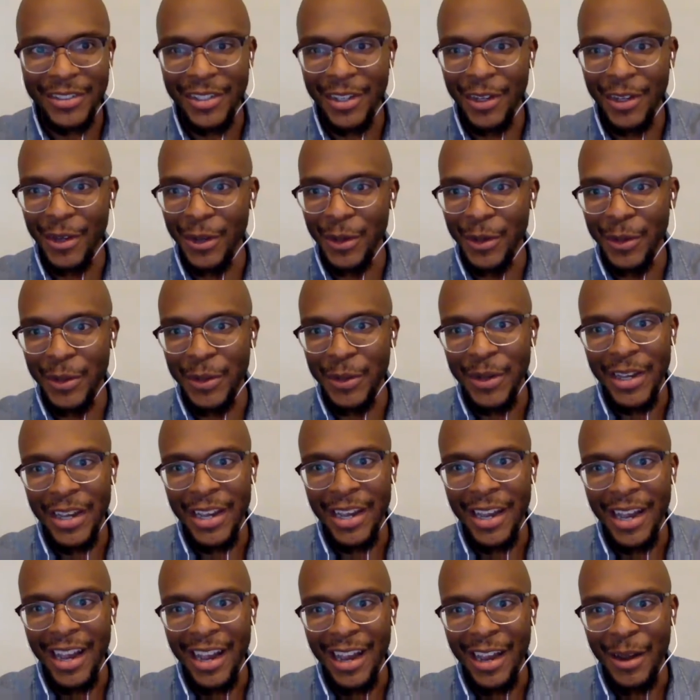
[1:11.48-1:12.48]
So
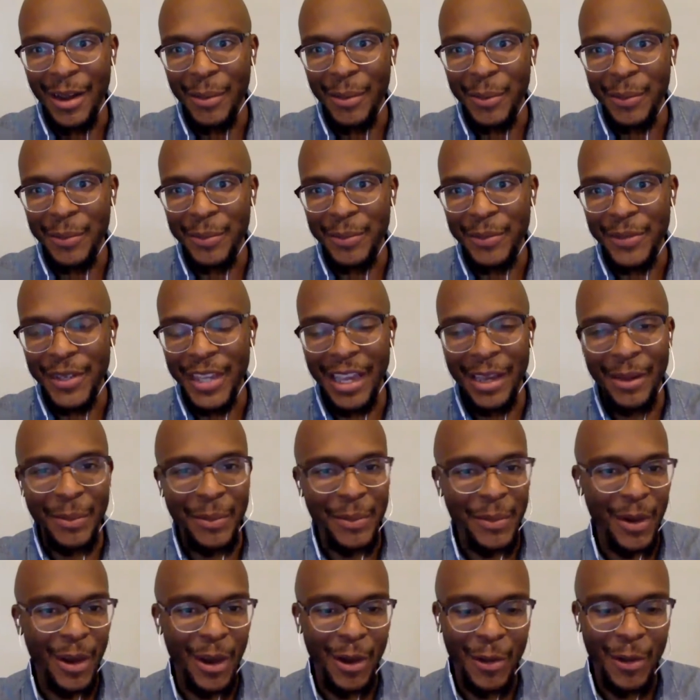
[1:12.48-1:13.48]
um, yeah,
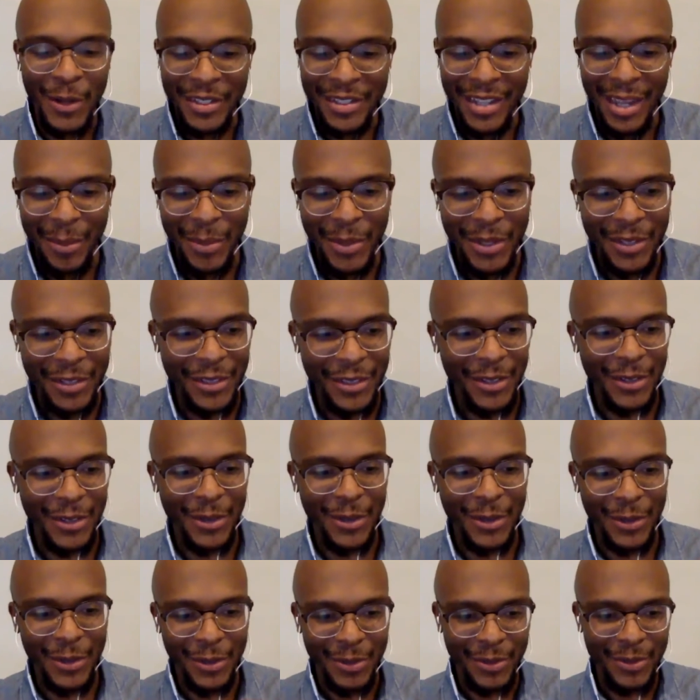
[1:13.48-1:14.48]
I'm always happy
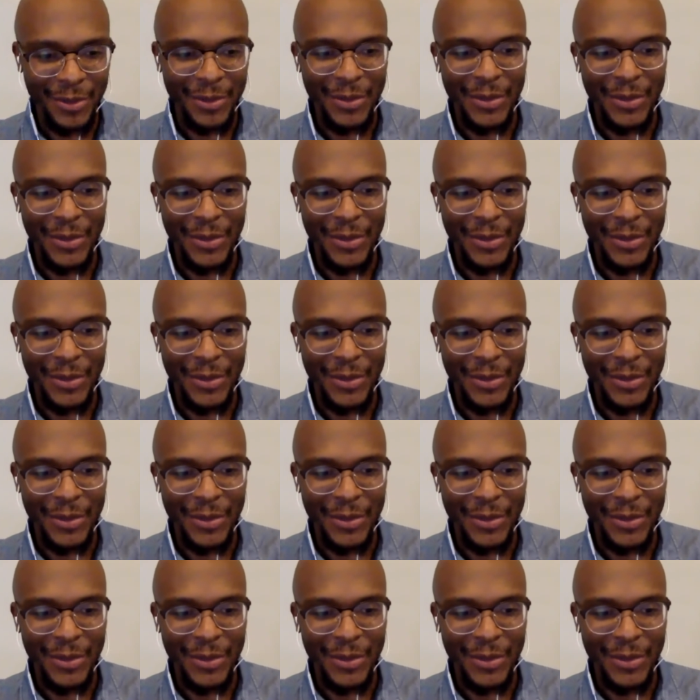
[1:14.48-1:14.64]
to